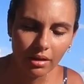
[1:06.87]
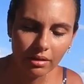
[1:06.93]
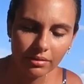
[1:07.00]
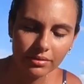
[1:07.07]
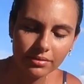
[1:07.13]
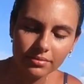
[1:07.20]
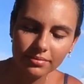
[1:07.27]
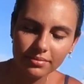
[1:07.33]

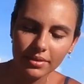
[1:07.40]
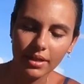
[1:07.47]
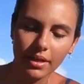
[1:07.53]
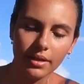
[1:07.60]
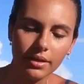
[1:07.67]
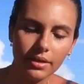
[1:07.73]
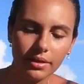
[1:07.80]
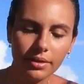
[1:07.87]

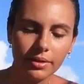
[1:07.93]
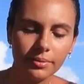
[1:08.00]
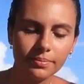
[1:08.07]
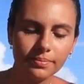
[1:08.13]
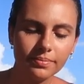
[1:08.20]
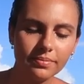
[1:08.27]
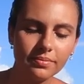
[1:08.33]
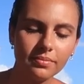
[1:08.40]

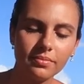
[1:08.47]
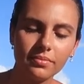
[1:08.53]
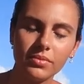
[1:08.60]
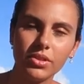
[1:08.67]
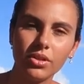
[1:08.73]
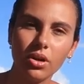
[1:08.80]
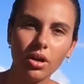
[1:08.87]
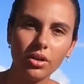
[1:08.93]

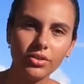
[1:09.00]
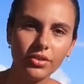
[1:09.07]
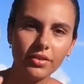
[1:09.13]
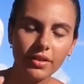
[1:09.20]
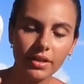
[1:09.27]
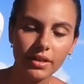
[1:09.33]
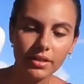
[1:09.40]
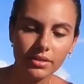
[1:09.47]
um,
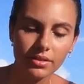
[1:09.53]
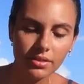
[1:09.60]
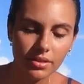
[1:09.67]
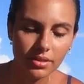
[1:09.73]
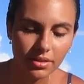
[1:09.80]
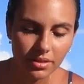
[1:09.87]
deodorant,